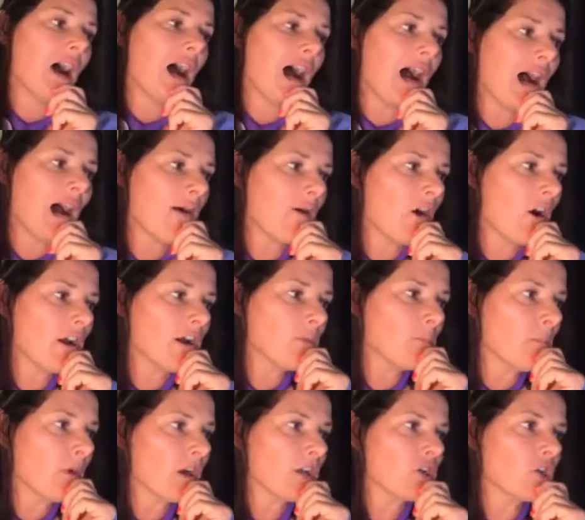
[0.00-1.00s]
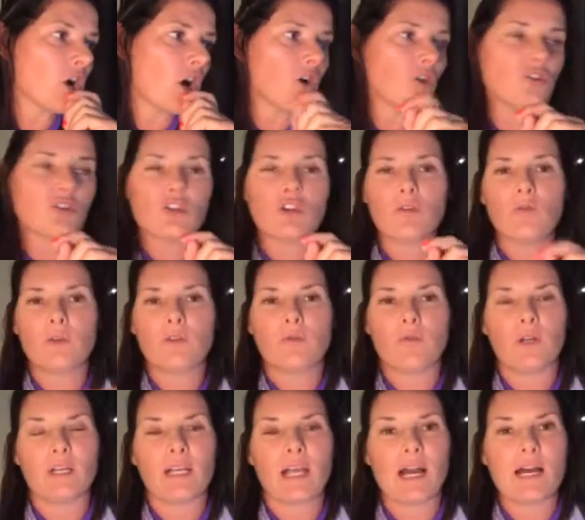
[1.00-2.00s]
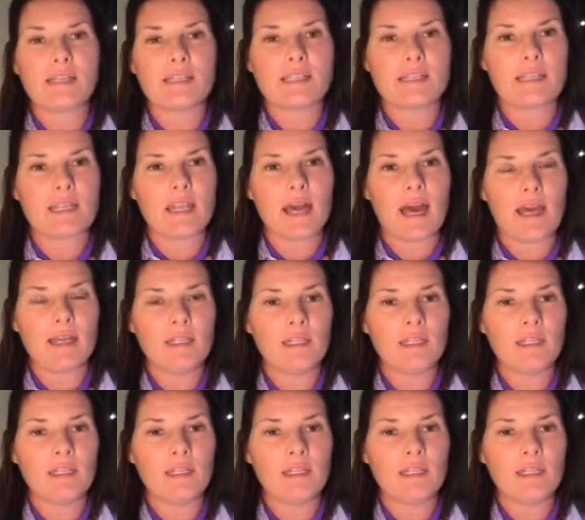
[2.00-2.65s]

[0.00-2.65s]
I, my go to with regards to that,